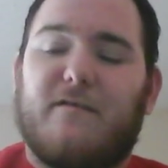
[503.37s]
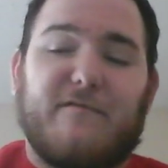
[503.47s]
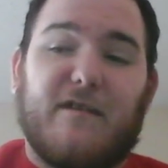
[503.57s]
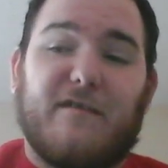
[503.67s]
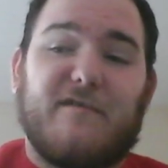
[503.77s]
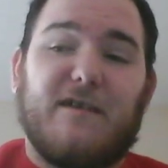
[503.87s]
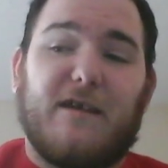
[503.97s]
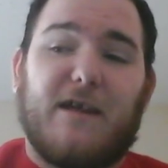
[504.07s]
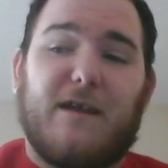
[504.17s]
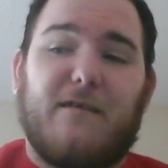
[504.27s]
Josh
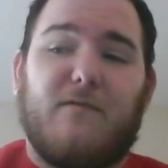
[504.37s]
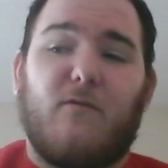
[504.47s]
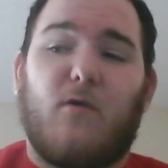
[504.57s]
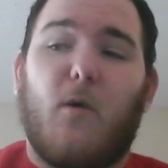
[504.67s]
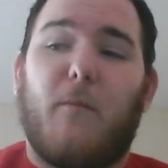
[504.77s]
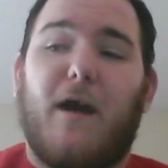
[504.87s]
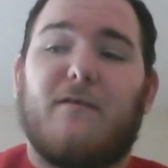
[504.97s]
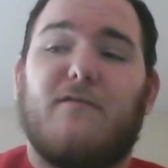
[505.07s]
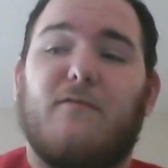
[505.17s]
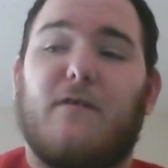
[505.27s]
needed to go back
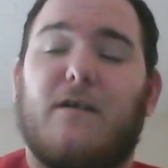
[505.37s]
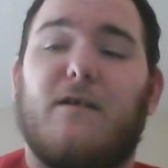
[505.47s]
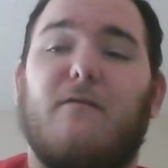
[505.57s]
to